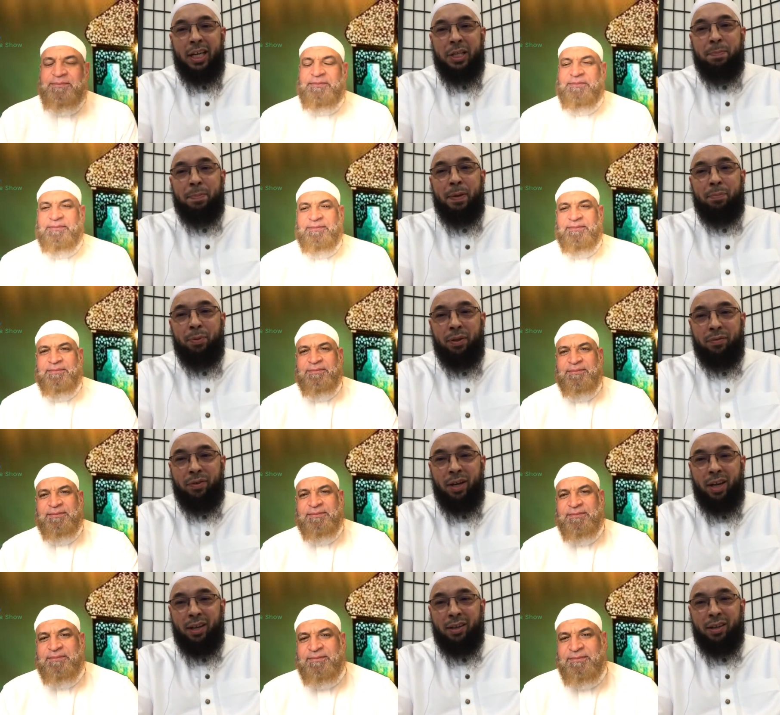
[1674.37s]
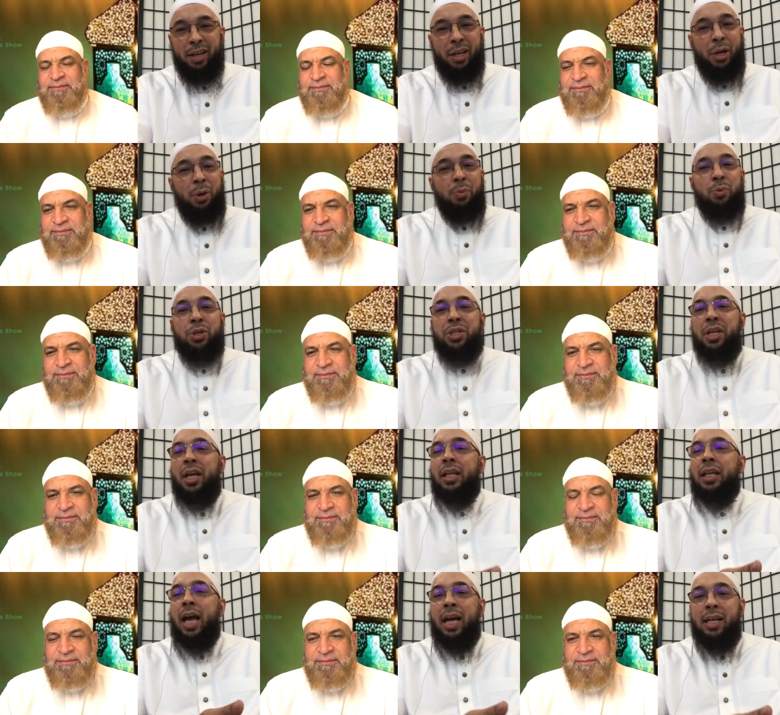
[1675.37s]
Speaker 1: against people of color,
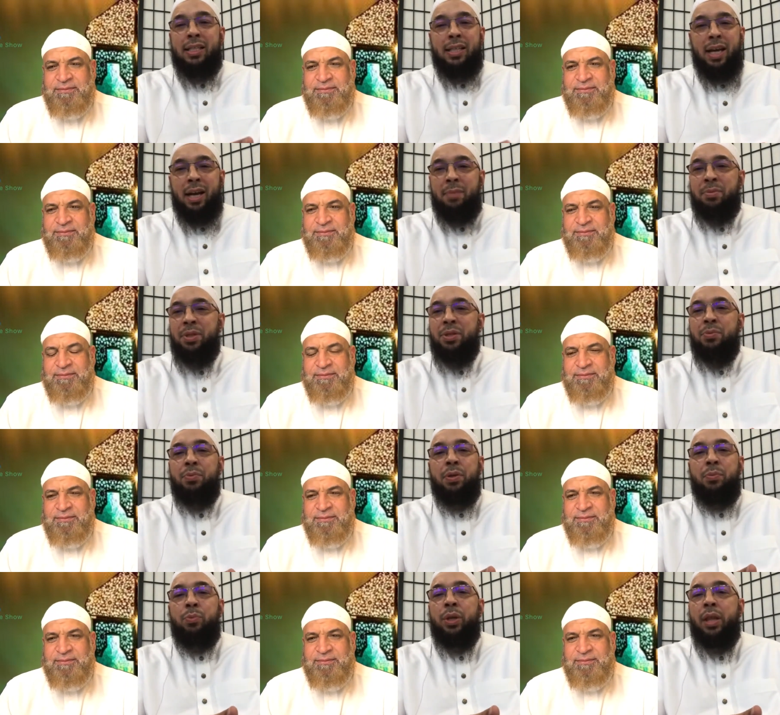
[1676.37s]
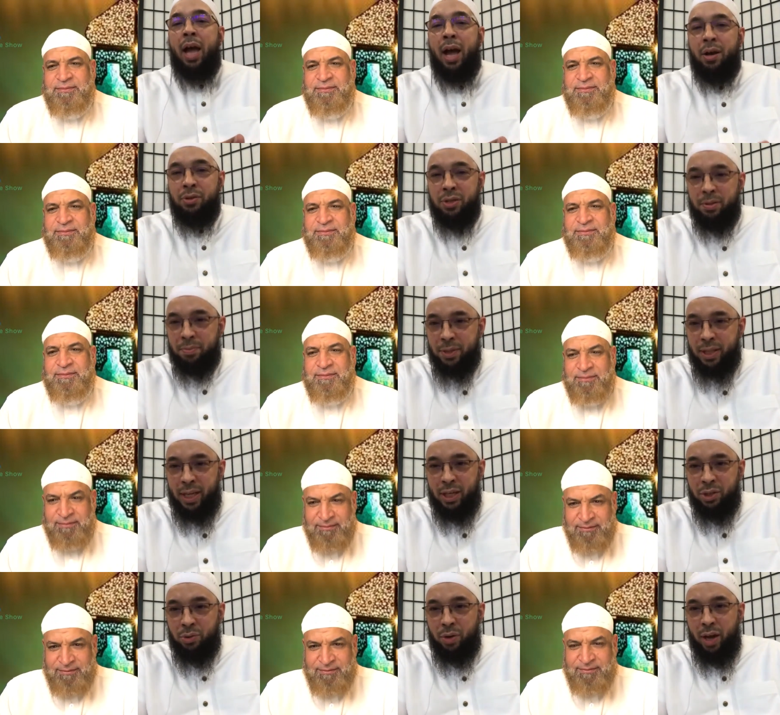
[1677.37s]
which a lot of times is w- without
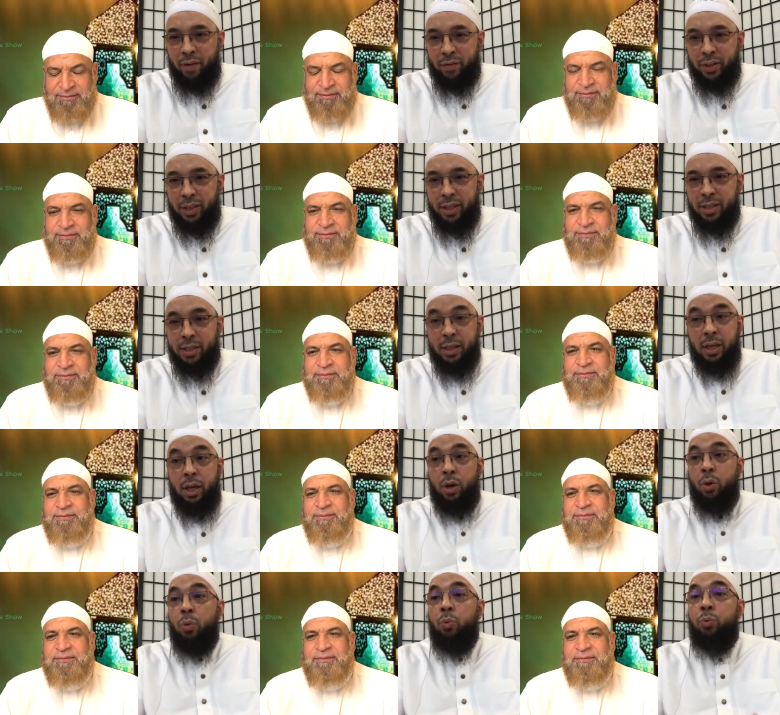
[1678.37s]
substantial evidence,